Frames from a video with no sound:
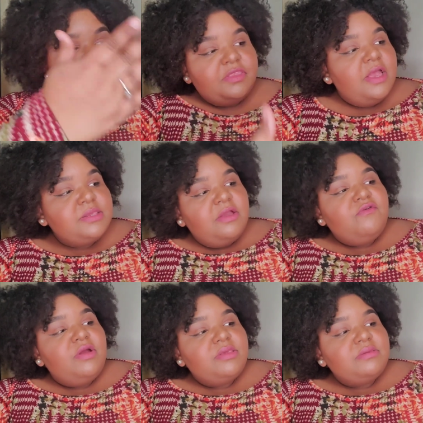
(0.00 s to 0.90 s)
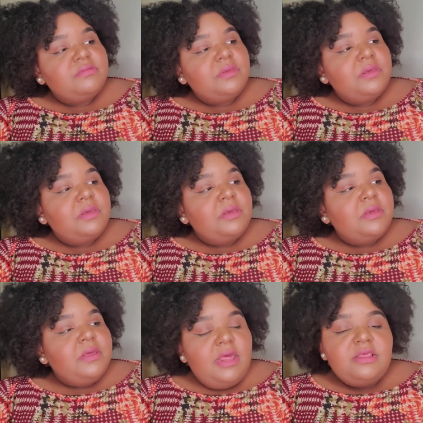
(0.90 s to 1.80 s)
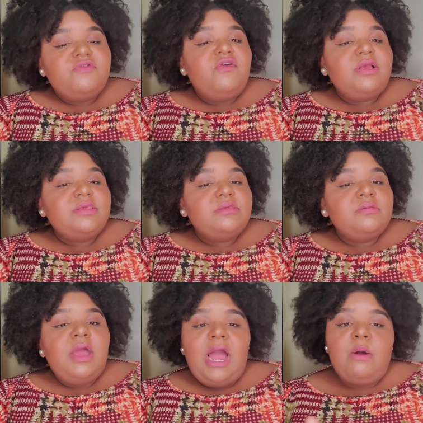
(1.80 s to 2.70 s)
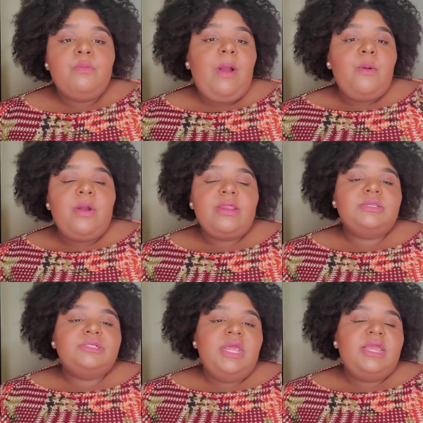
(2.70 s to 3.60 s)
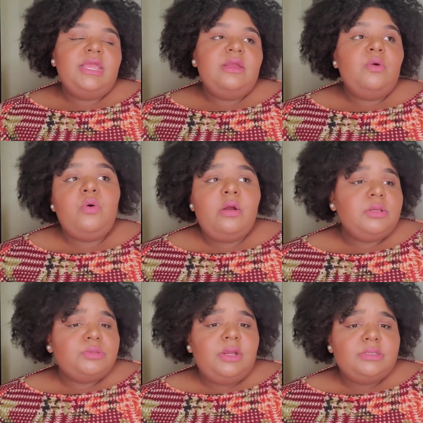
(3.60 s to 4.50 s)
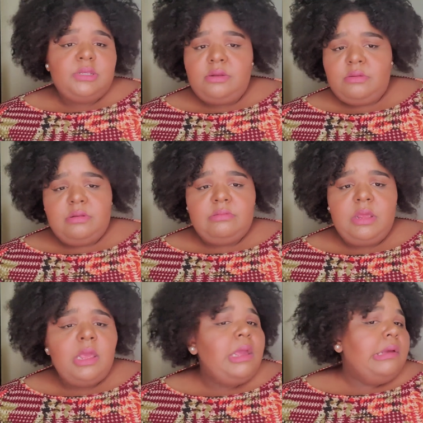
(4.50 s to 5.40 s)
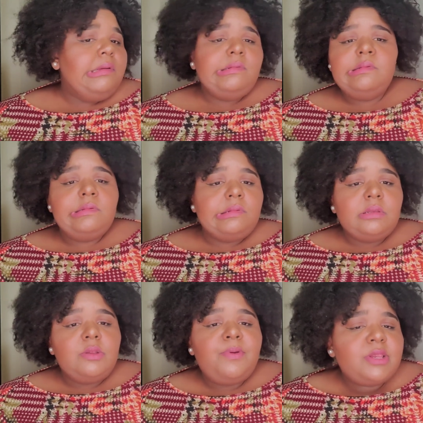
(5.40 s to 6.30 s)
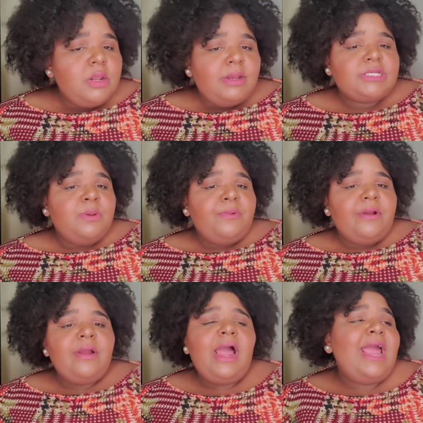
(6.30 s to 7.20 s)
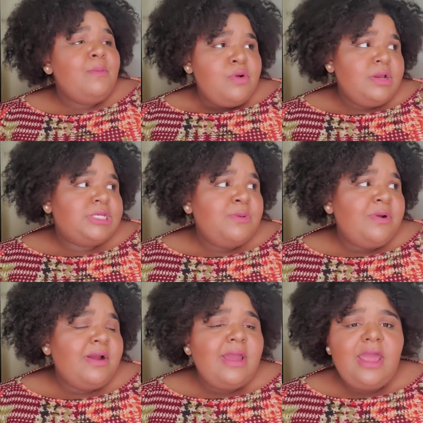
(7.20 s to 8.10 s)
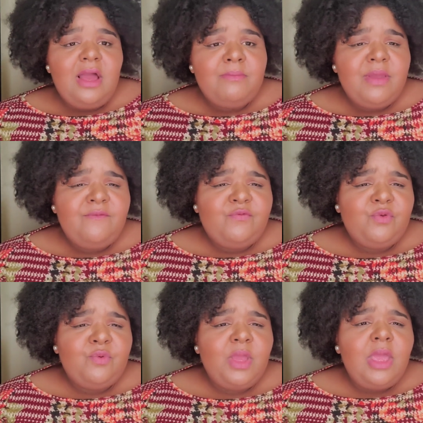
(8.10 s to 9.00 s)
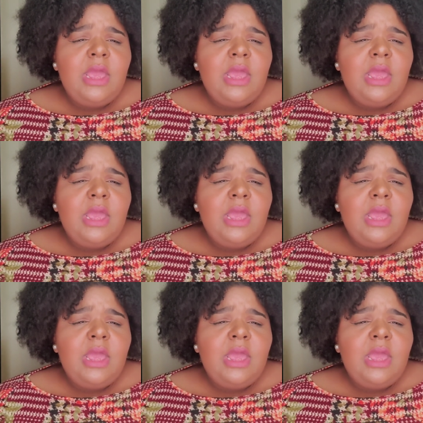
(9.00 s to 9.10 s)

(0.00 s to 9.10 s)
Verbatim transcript: that's that dress. It is a dress. I will probably wear it as a jacket or as a dress. I don't know. Ugh. Depends on my shapewear. I am wearing shapewear. Um, if you.